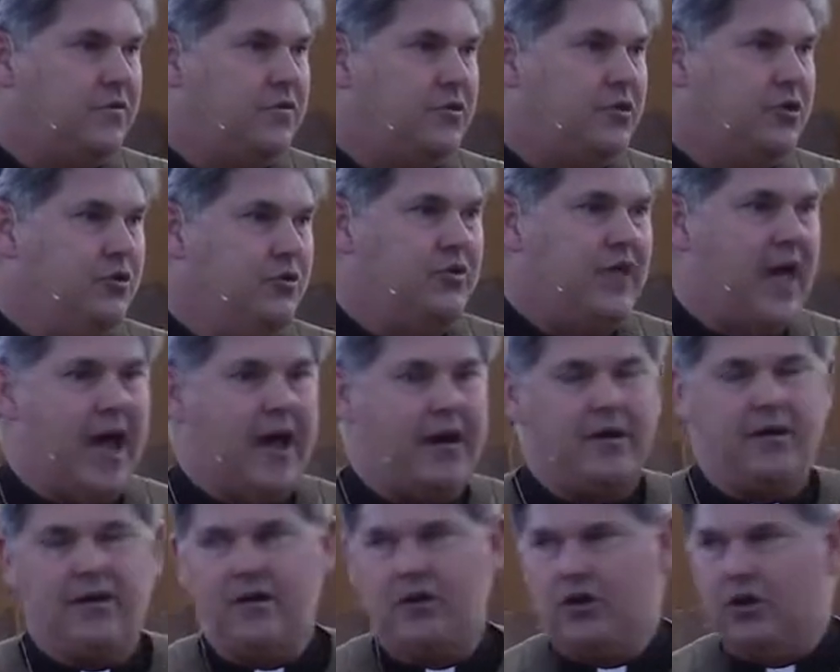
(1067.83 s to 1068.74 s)
to
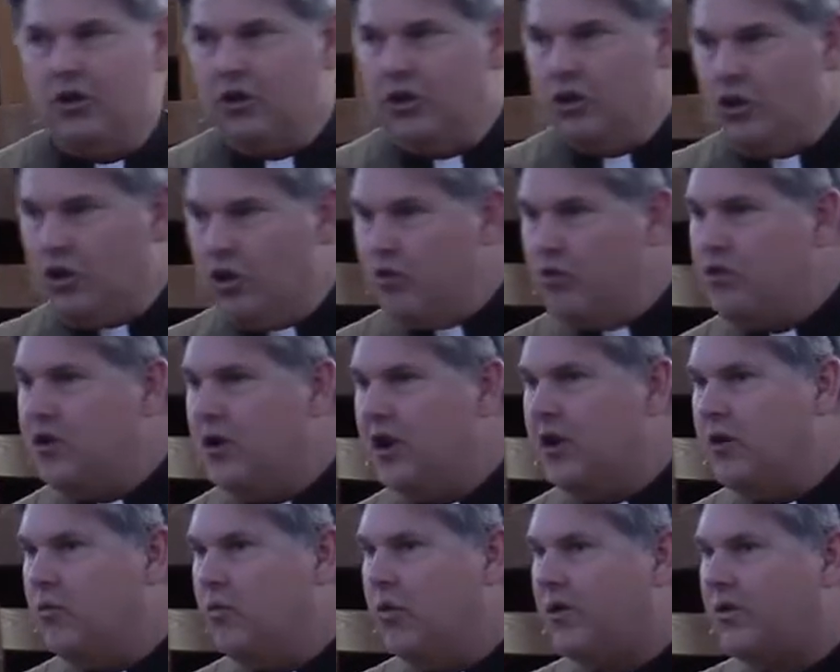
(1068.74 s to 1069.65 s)
that
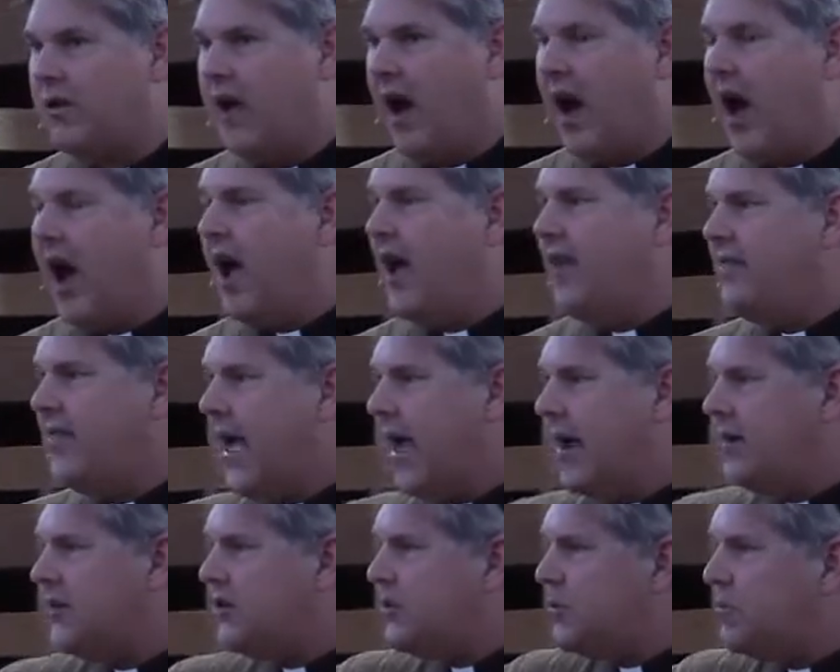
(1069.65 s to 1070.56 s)
union with God,
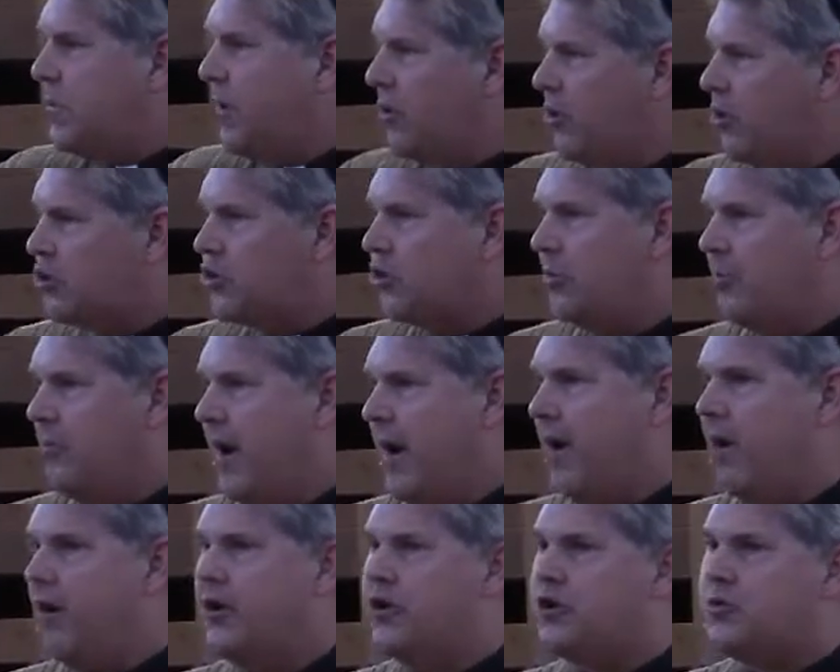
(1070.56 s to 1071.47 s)
that spiritual
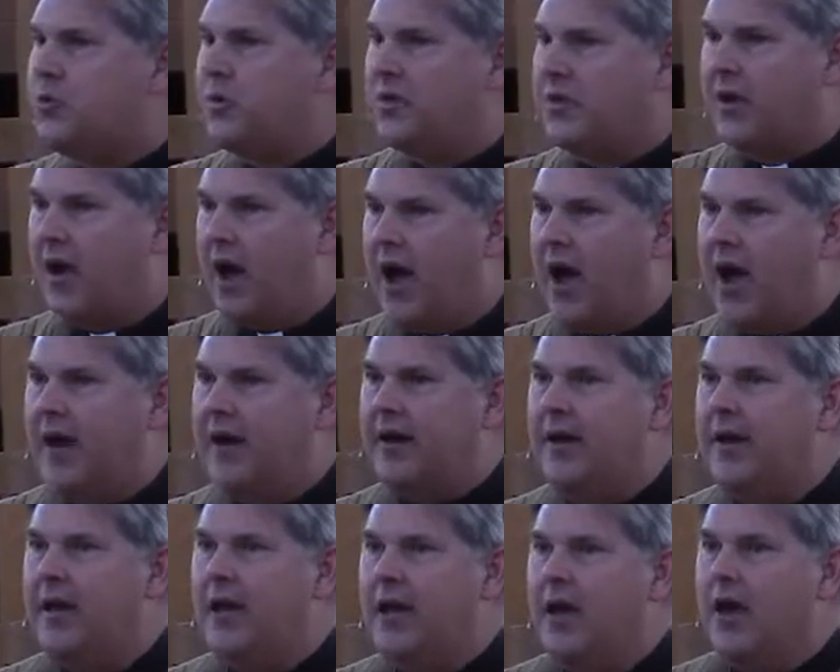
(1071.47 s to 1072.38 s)
marriage with God.
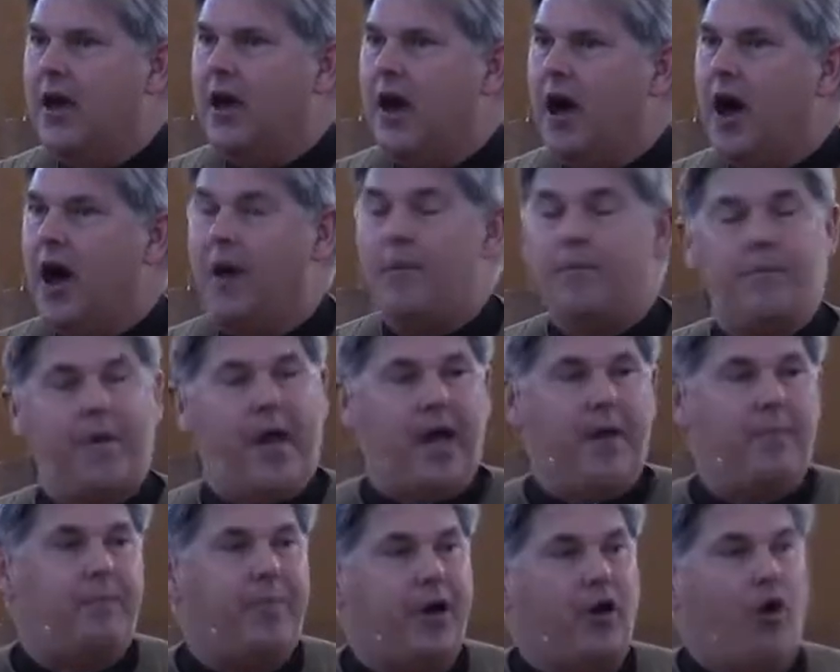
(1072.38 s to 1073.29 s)
Um,
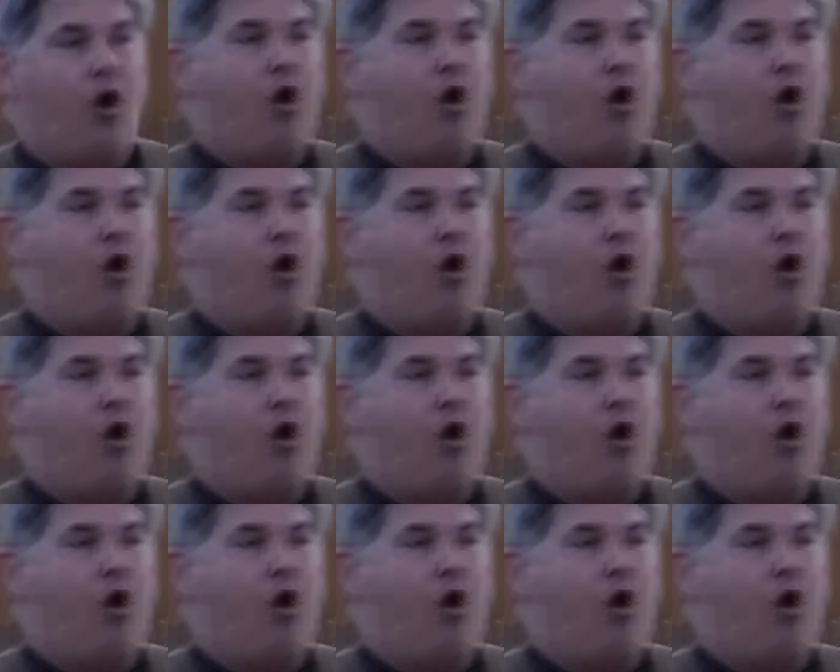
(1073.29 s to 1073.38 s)
but